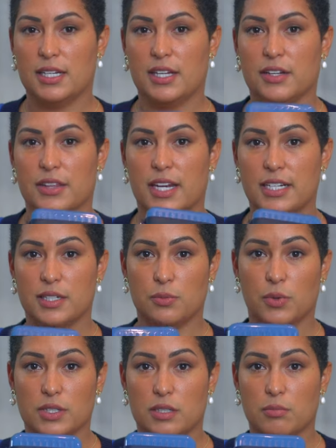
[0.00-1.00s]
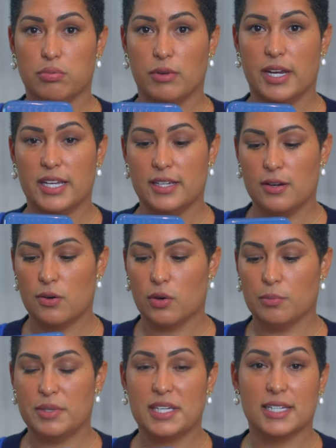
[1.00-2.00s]
in here that I didn't want to break
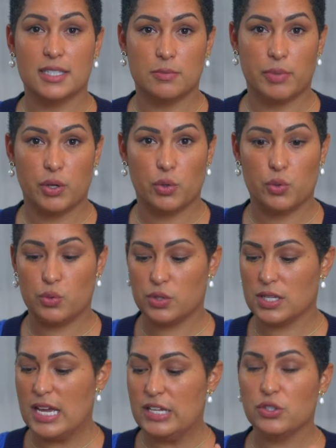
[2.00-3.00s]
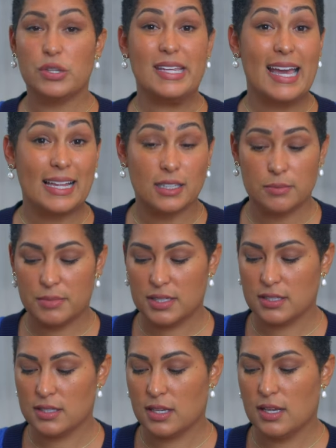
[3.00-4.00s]
or be exposed to the
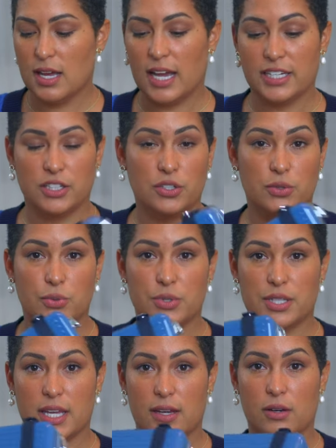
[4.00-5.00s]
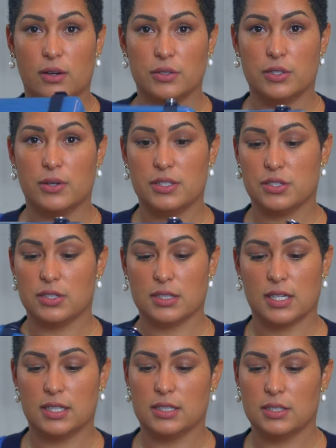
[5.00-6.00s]
elements. I could use that also as just
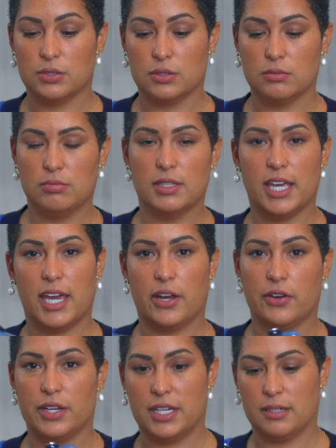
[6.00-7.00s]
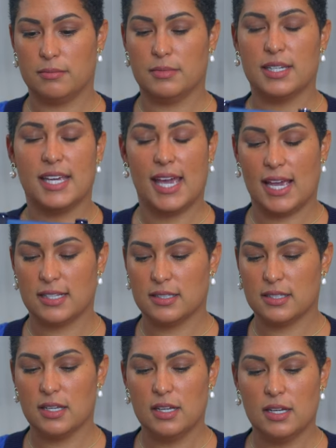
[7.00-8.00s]
like a little carrying case.